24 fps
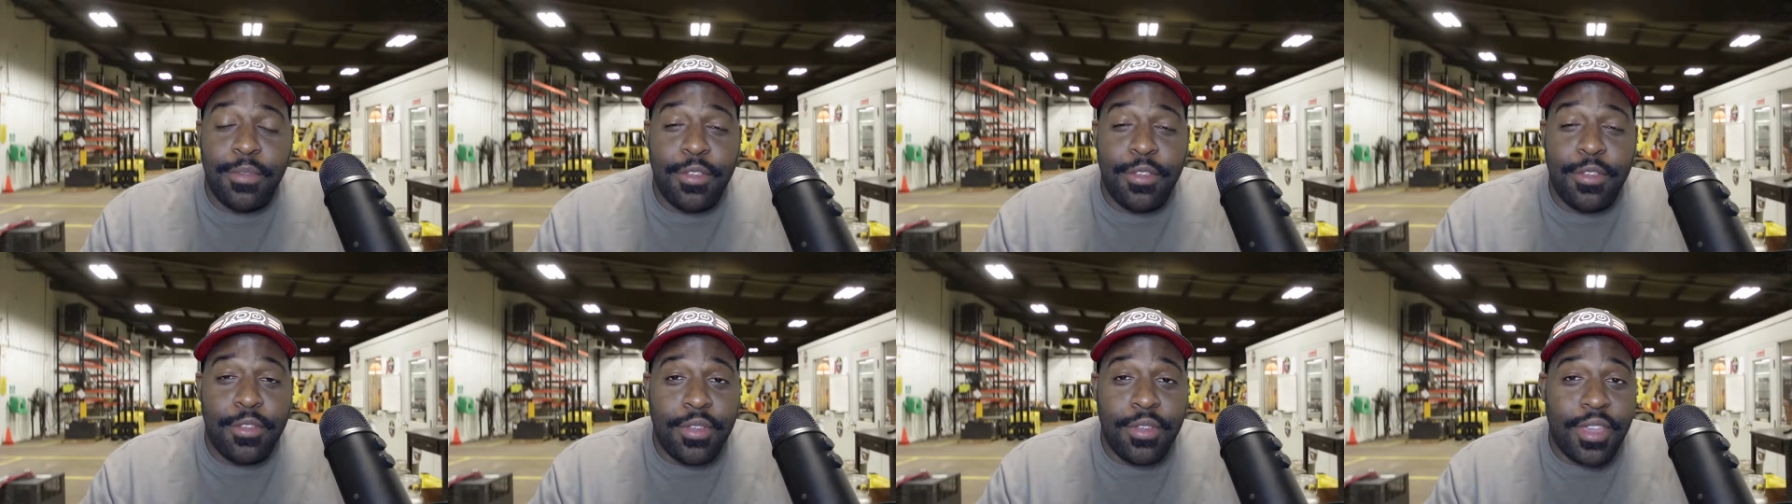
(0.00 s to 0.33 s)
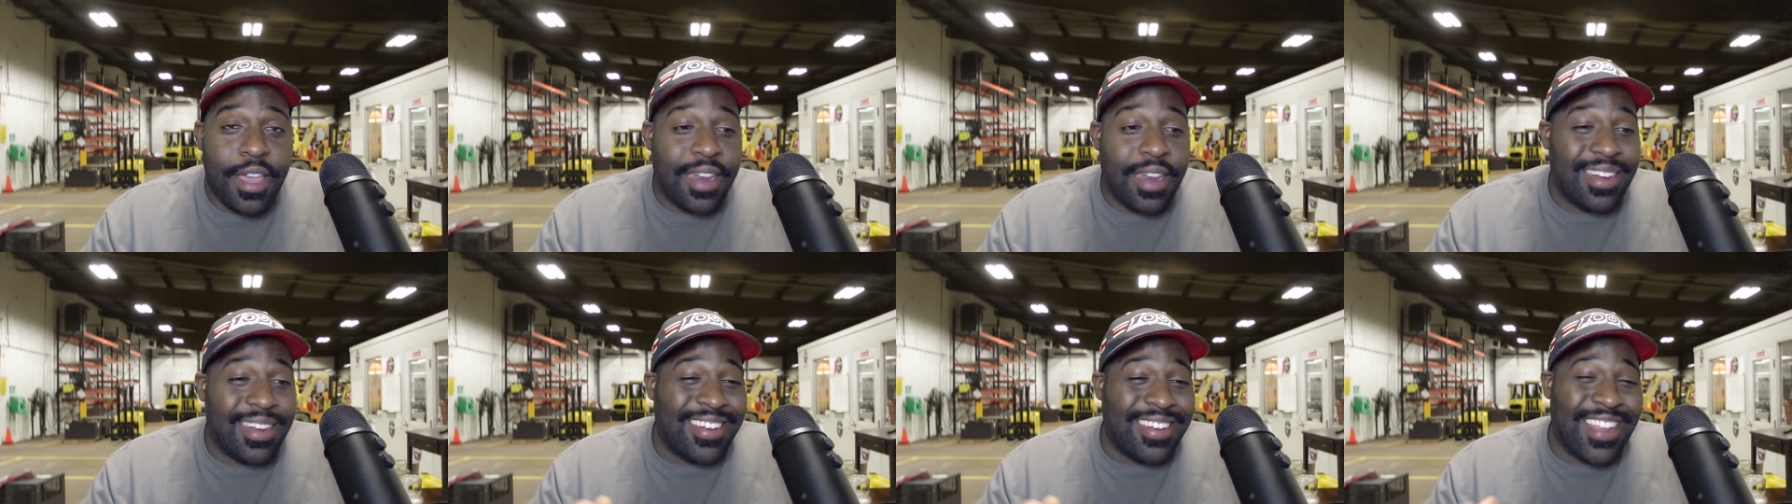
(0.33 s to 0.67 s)
You
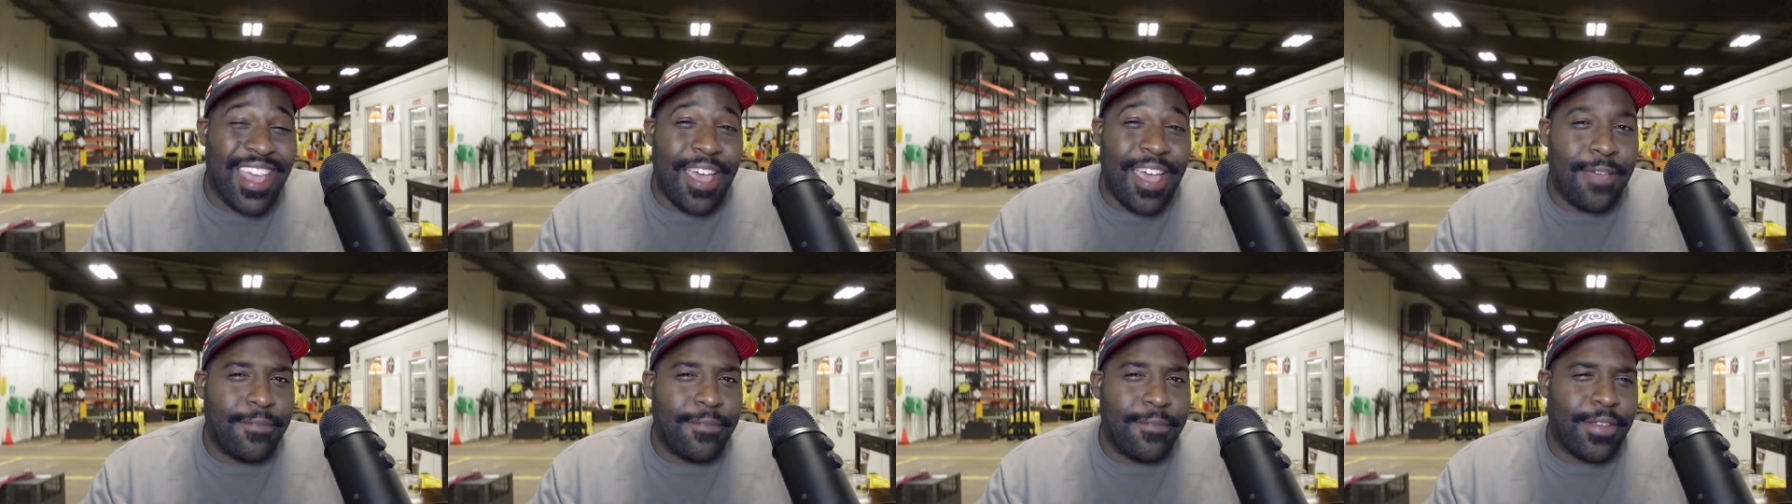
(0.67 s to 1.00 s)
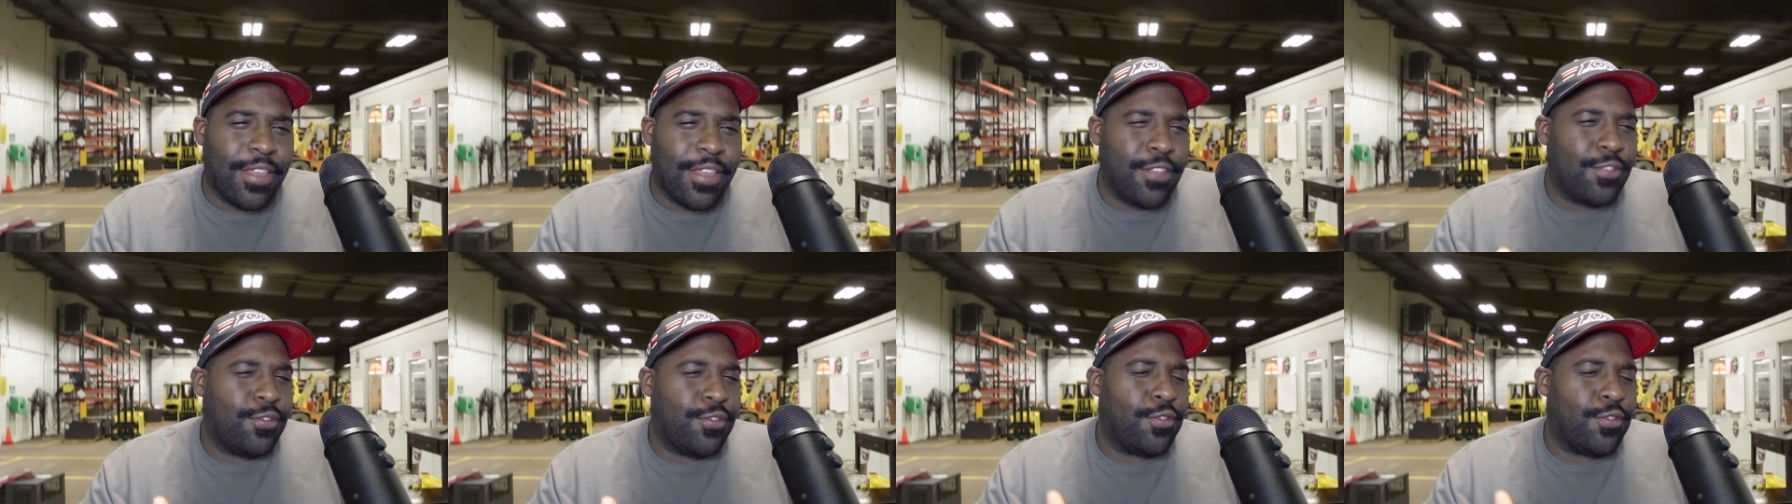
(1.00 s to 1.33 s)
got to dive
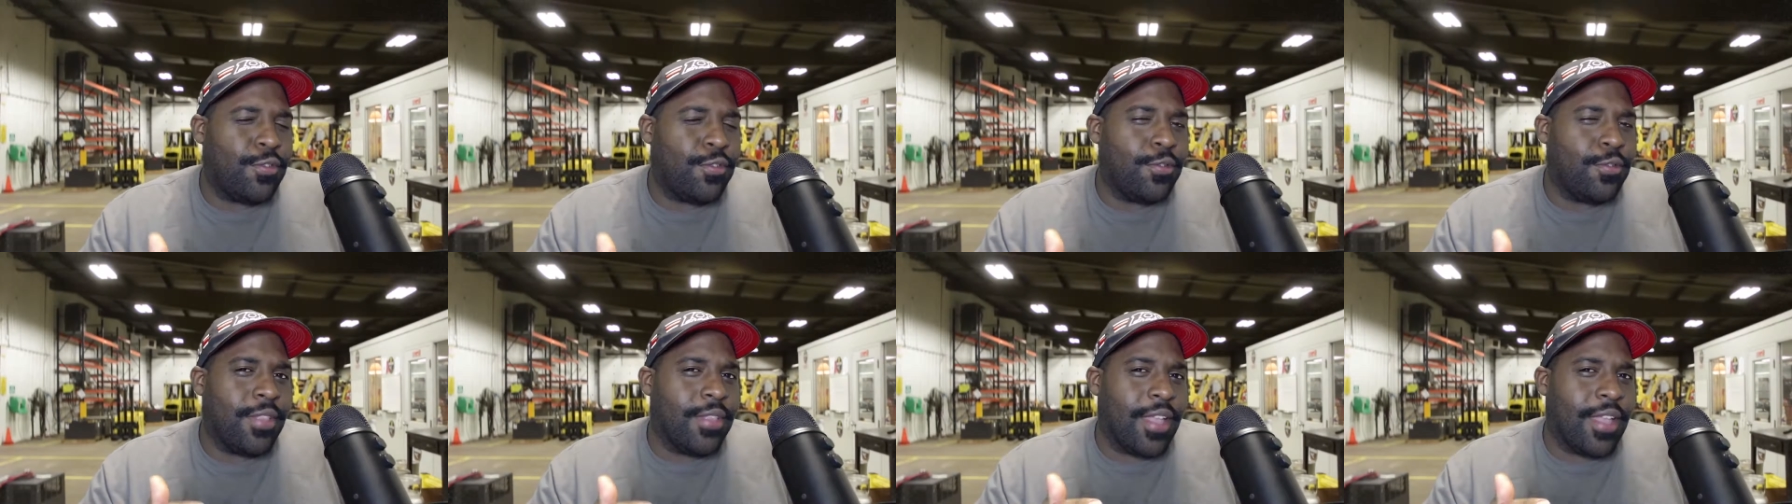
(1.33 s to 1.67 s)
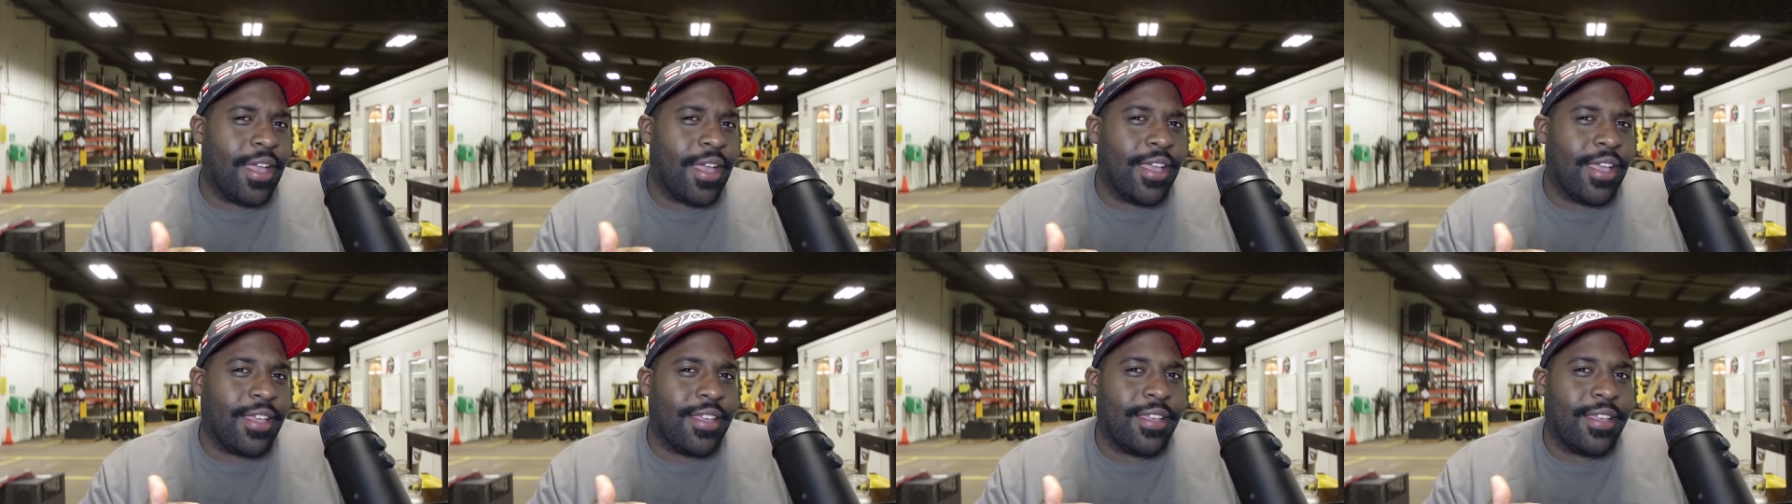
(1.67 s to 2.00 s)
into
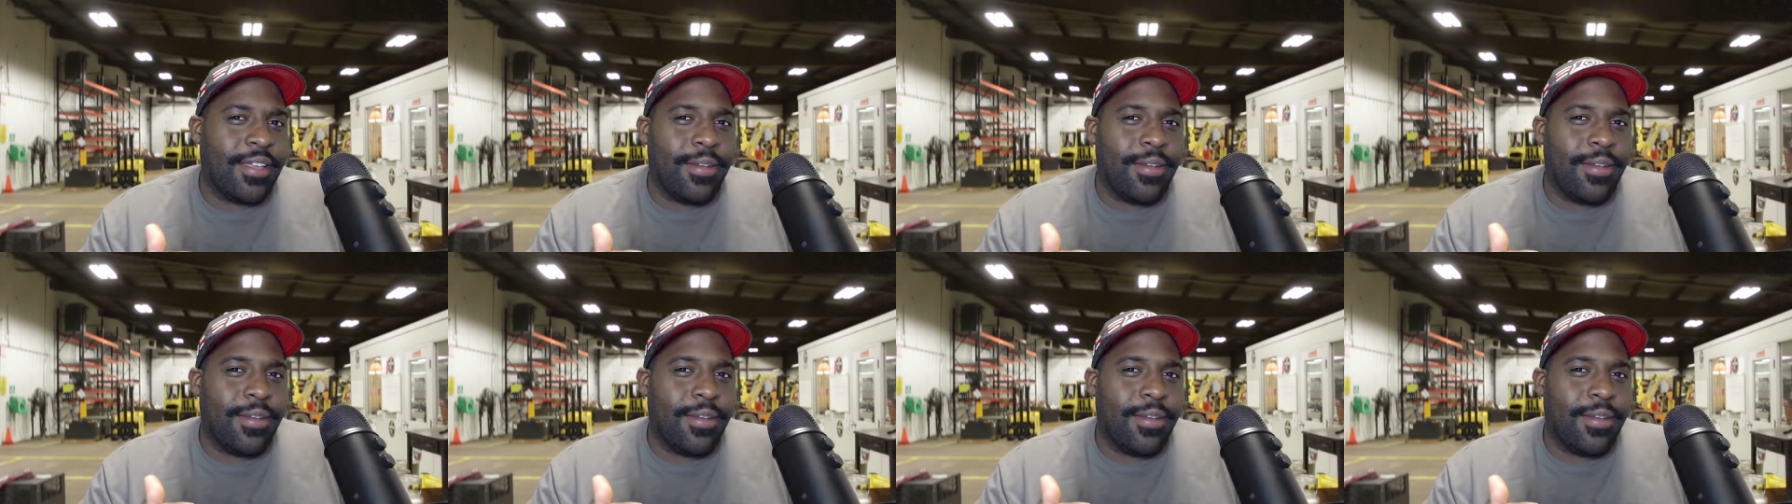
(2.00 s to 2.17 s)
like